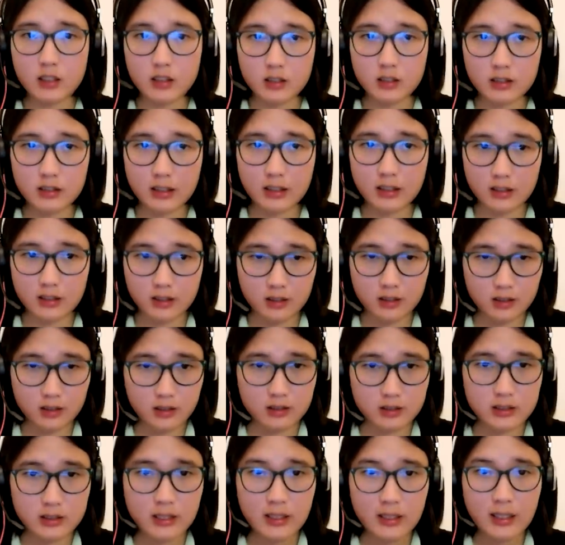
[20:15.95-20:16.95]
that
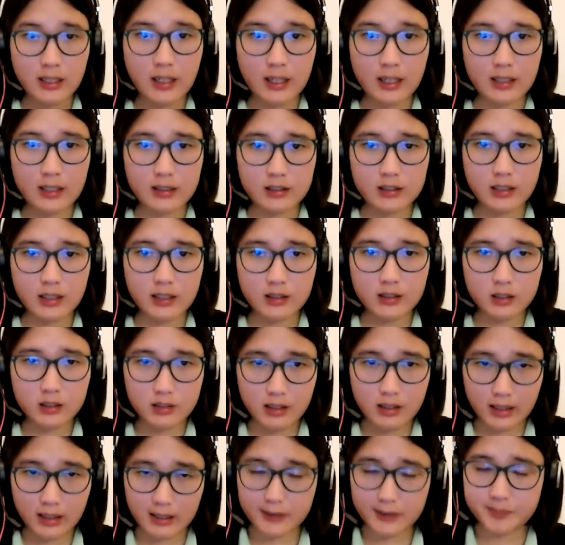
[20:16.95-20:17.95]
occurs uh, day to
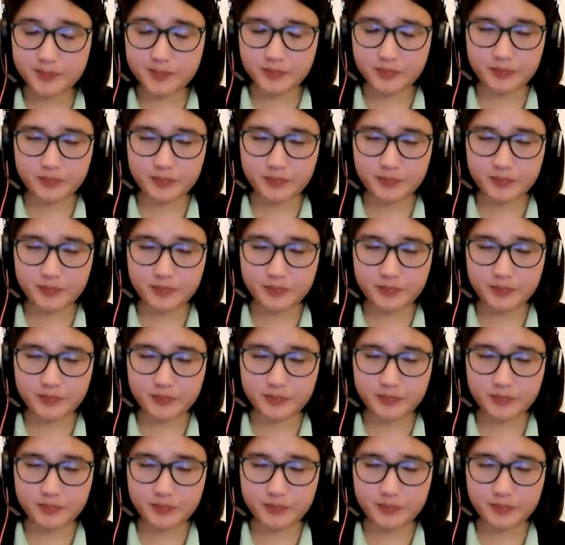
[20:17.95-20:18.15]
day